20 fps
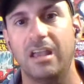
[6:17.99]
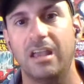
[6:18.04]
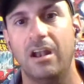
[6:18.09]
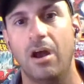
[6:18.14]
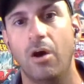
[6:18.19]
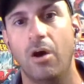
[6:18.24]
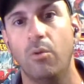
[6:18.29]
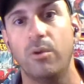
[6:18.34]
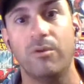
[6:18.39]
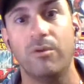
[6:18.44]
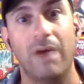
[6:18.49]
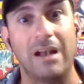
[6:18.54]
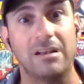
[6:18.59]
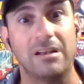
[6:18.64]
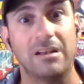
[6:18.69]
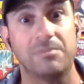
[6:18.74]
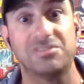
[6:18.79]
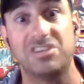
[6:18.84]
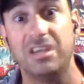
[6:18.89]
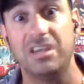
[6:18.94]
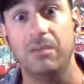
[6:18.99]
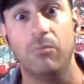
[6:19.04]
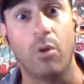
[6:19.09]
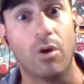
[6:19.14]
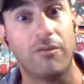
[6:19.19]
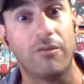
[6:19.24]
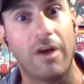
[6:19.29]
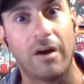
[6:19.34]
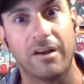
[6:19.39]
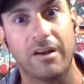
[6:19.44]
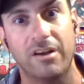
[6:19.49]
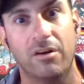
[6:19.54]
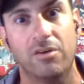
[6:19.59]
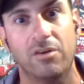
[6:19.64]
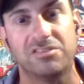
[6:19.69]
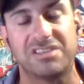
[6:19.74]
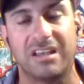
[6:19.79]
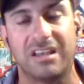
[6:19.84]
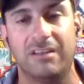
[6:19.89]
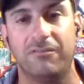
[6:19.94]
You know, we wind up seeing more of our
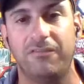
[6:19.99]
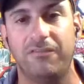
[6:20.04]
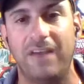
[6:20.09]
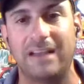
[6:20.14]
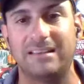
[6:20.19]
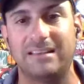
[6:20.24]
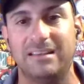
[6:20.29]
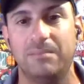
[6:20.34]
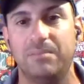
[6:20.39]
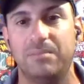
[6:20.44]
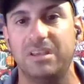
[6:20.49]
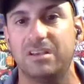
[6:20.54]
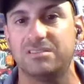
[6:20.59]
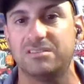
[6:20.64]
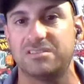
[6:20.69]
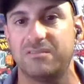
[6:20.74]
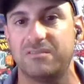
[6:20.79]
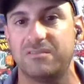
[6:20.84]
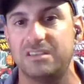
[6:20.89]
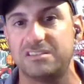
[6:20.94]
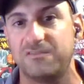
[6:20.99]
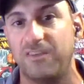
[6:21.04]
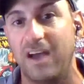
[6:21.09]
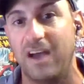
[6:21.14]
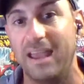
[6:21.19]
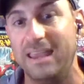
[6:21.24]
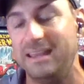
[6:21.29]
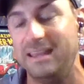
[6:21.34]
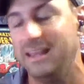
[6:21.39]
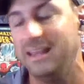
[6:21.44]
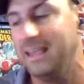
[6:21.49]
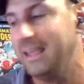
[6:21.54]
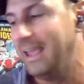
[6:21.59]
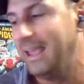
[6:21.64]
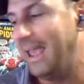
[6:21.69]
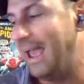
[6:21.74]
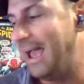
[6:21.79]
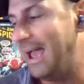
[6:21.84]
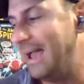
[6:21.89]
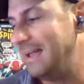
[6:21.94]
heroes get infected because of this fight
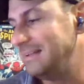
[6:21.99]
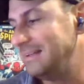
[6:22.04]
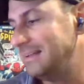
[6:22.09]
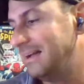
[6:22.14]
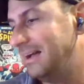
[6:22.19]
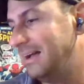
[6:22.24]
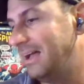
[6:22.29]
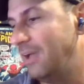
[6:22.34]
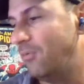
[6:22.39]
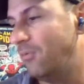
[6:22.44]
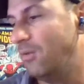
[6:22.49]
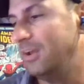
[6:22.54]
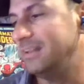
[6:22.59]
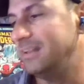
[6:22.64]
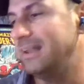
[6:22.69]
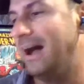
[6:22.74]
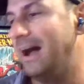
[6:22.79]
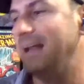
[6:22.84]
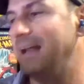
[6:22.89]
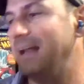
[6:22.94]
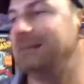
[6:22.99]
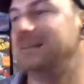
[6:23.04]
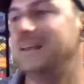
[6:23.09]
and whatnot.